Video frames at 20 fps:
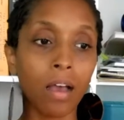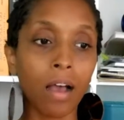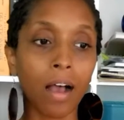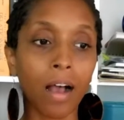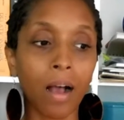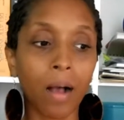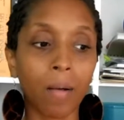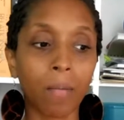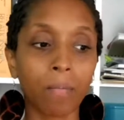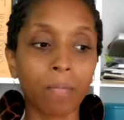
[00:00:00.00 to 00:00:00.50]

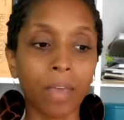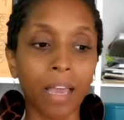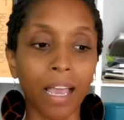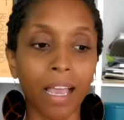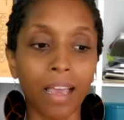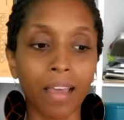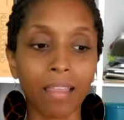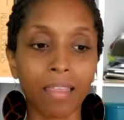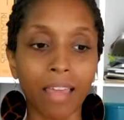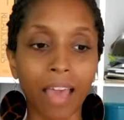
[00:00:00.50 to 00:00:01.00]

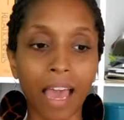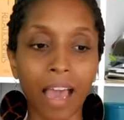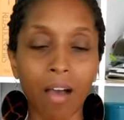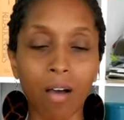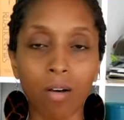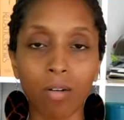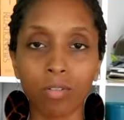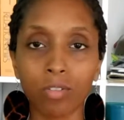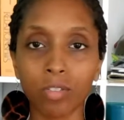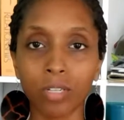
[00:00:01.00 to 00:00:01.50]
And that
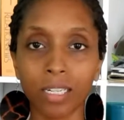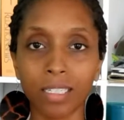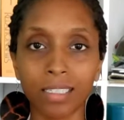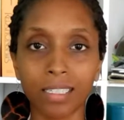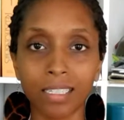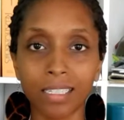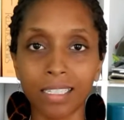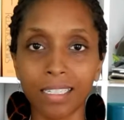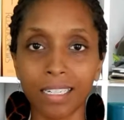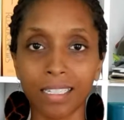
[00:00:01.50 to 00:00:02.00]
whole
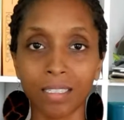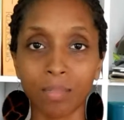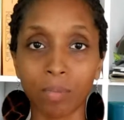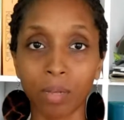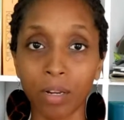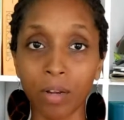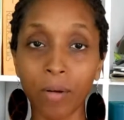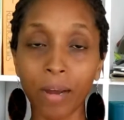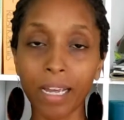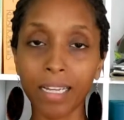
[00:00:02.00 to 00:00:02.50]
transition has
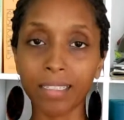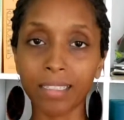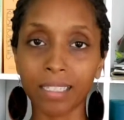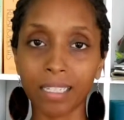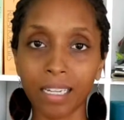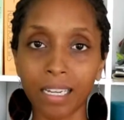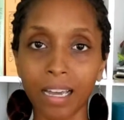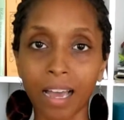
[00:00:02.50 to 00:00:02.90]
been crazy.